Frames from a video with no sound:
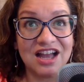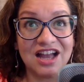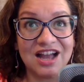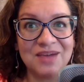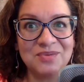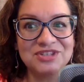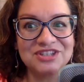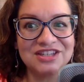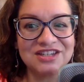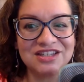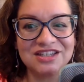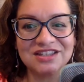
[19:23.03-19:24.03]
i was
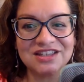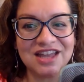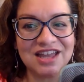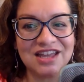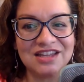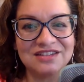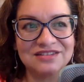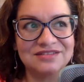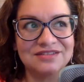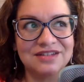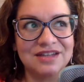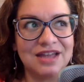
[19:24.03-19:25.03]
going to like
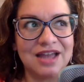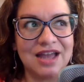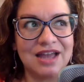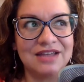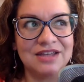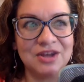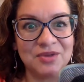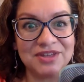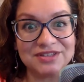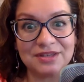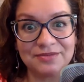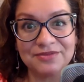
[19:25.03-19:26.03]
you know
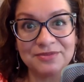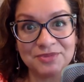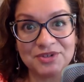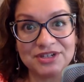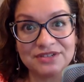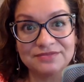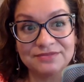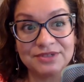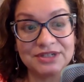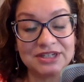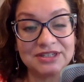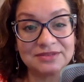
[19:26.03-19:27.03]
that some of them were
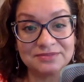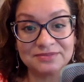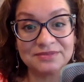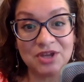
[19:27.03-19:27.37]
were going